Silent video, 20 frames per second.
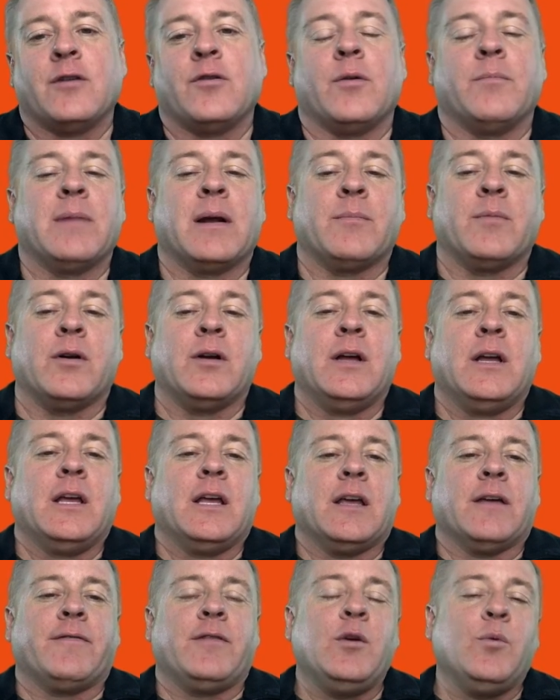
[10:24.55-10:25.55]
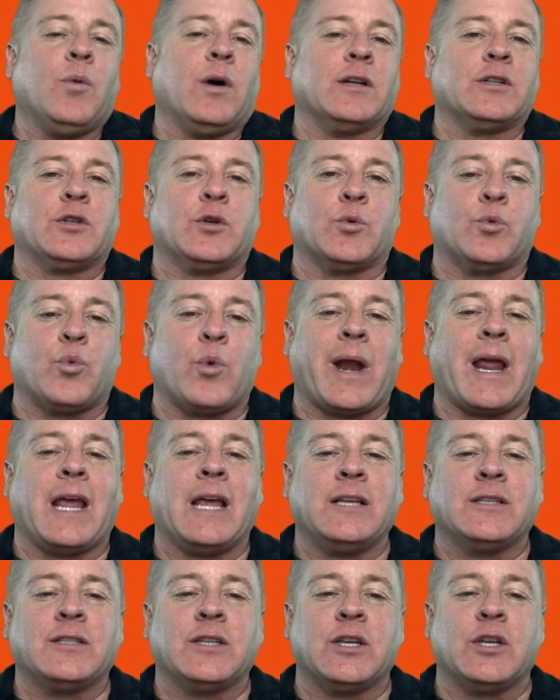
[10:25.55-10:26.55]
And remember, if you want to
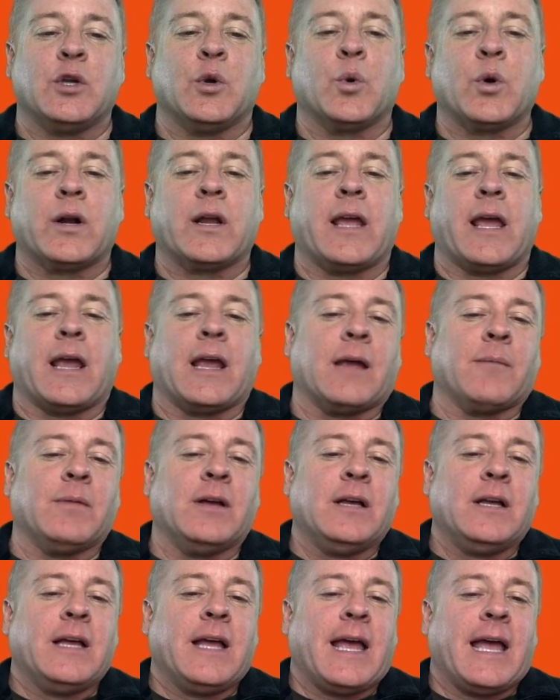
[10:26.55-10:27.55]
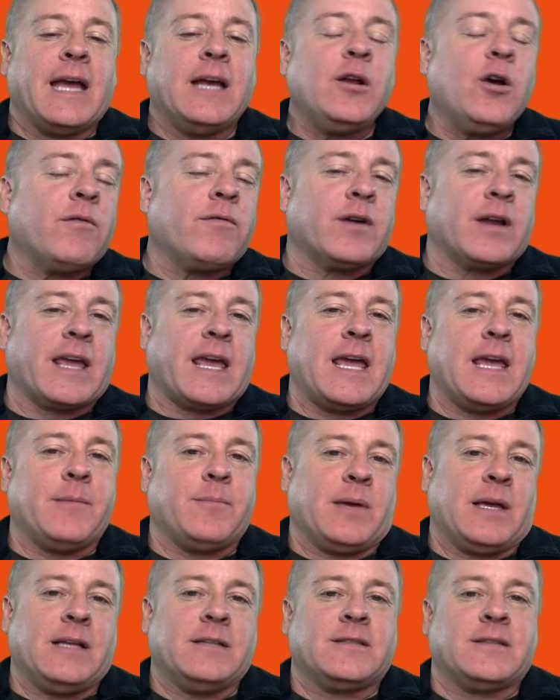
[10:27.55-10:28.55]
raise your game, head over to
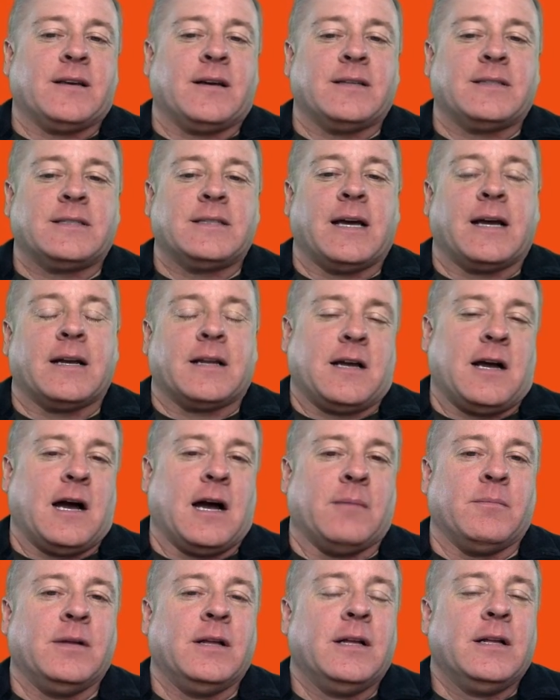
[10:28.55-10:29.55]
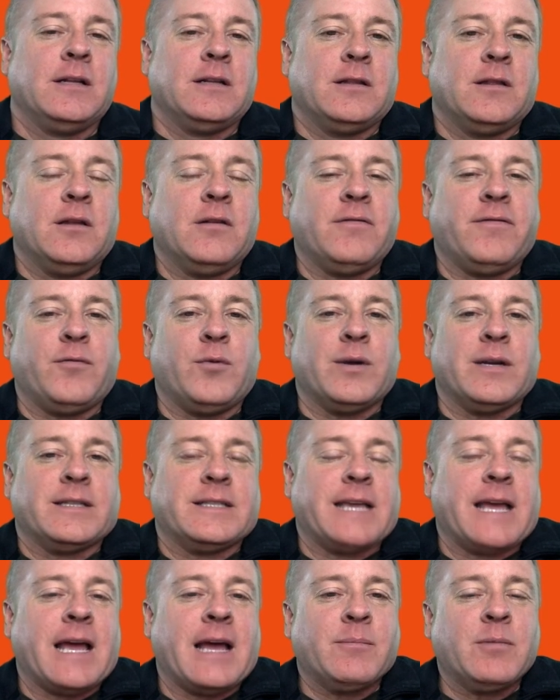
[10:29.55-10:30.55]
campaignsauce.com. Look for a
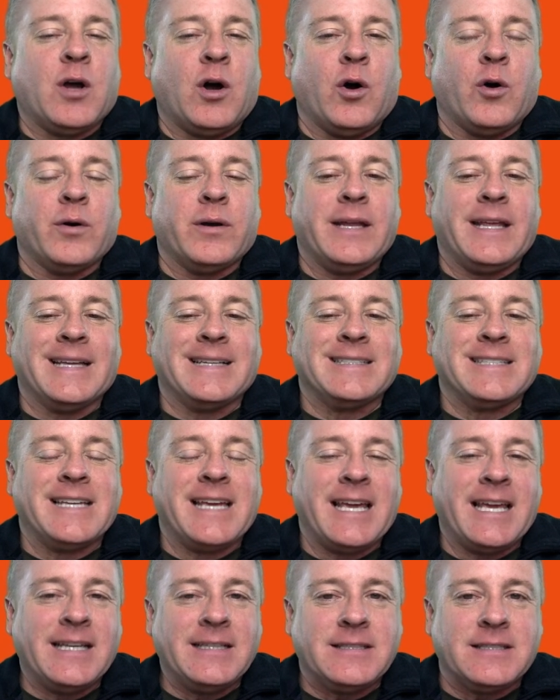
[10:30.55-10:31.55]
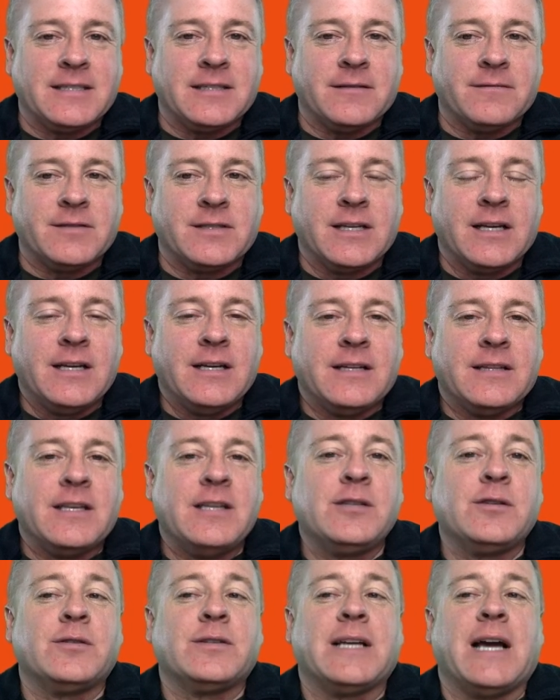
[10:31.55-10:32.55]
tab called Intensives.
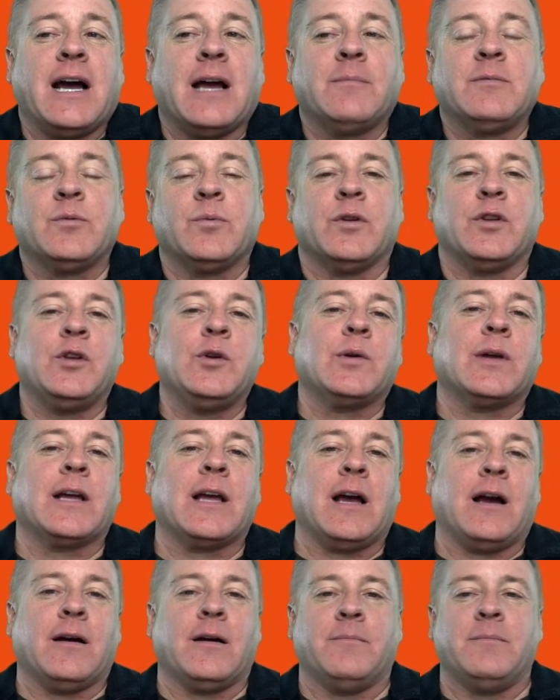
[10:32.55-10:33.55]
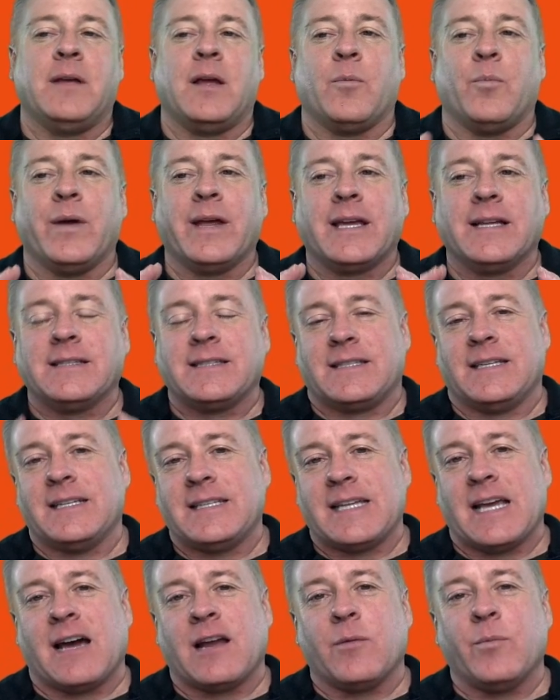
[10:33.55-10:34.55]
These are times when you can come and we can
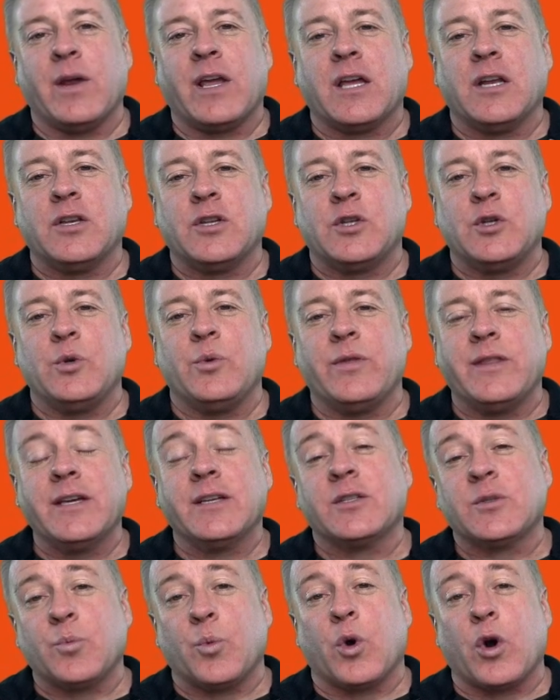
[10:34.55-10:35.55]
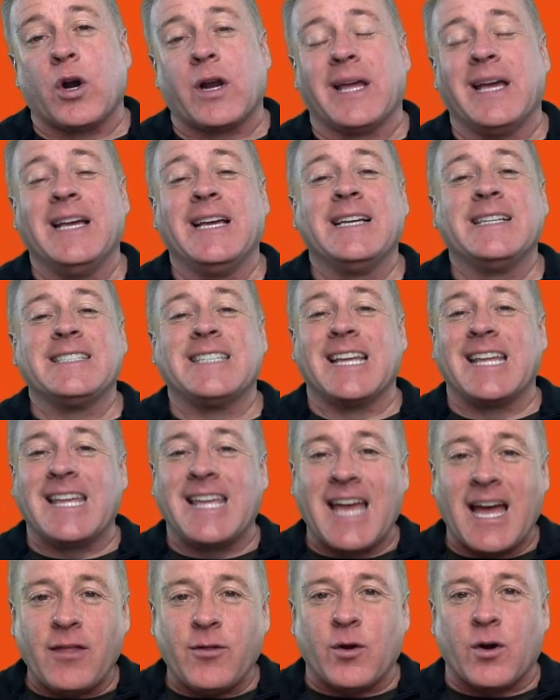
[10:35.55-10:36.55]
sit down and we can do this work
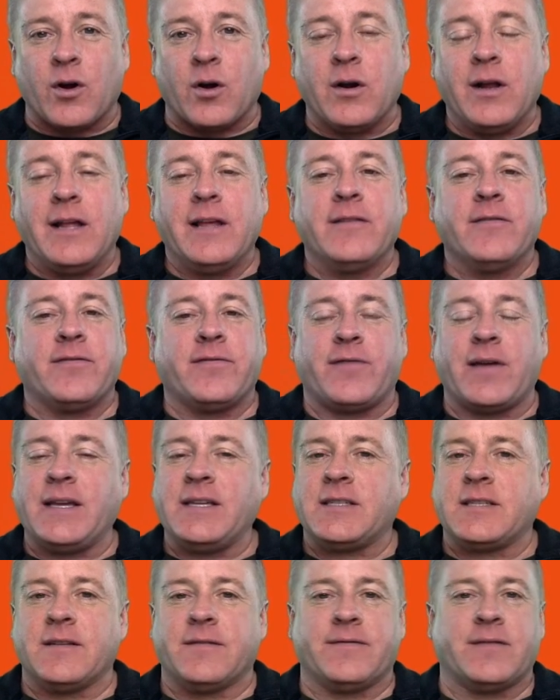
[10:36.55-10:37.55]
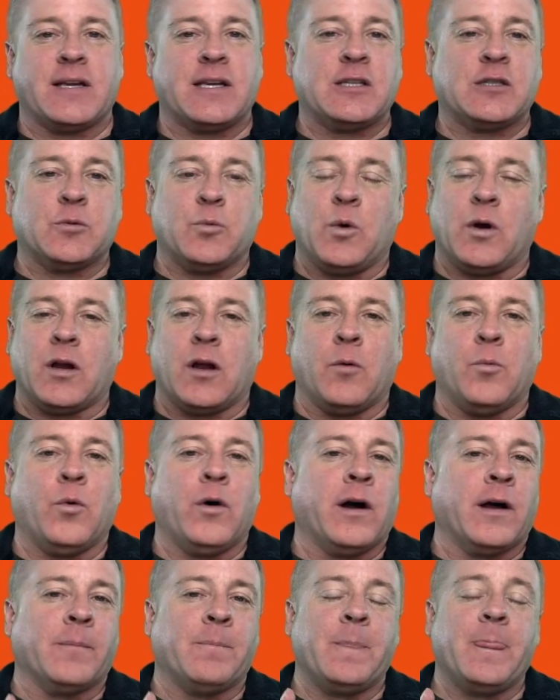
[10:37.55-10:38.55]
together, face to face, one on
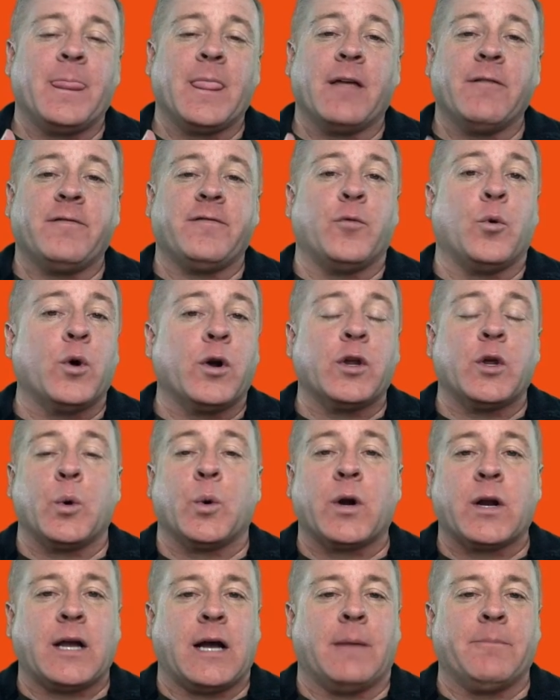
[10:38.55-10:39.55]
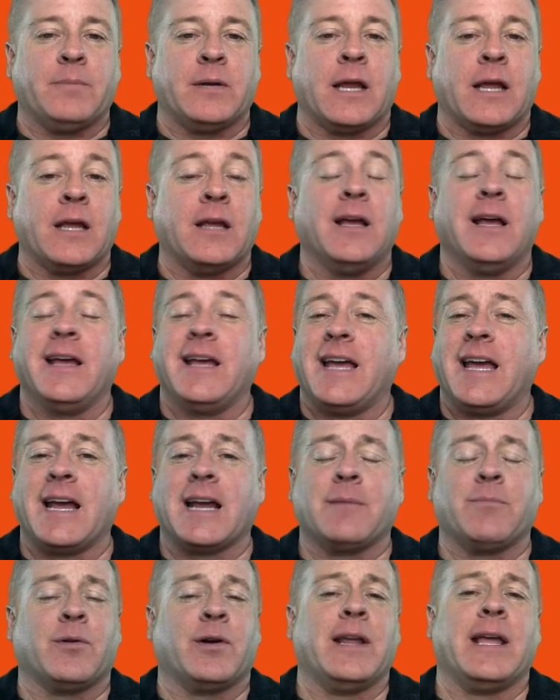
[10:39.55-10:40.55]
one for your company.
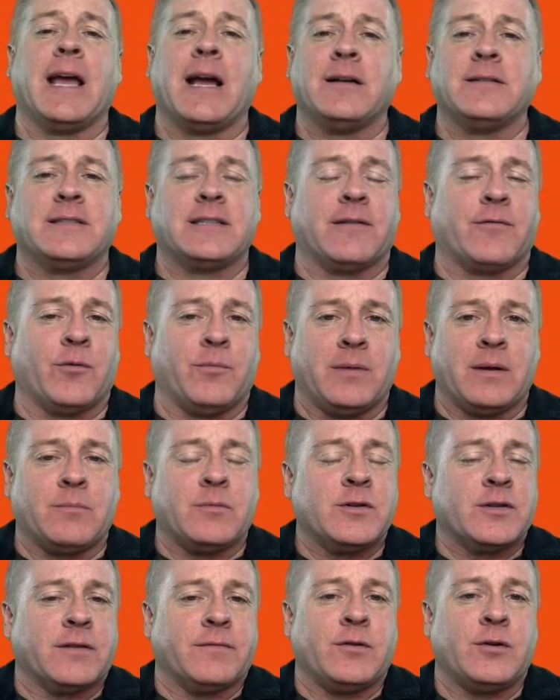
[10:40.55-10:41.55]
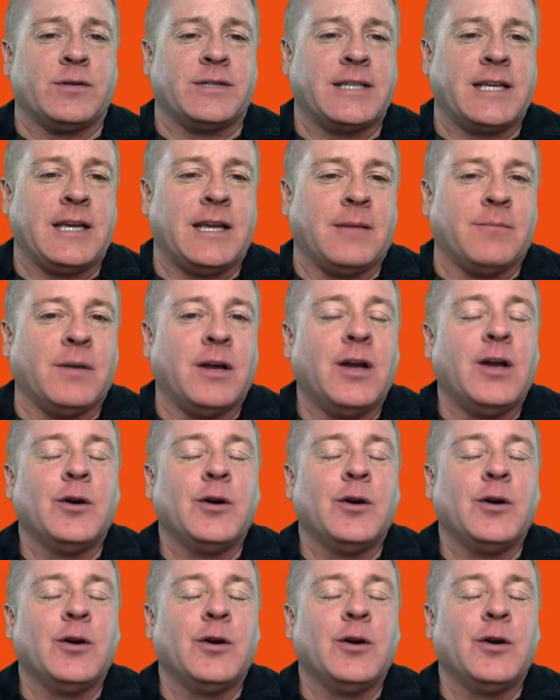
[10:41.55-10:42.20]
Heck, bring out several members of your team.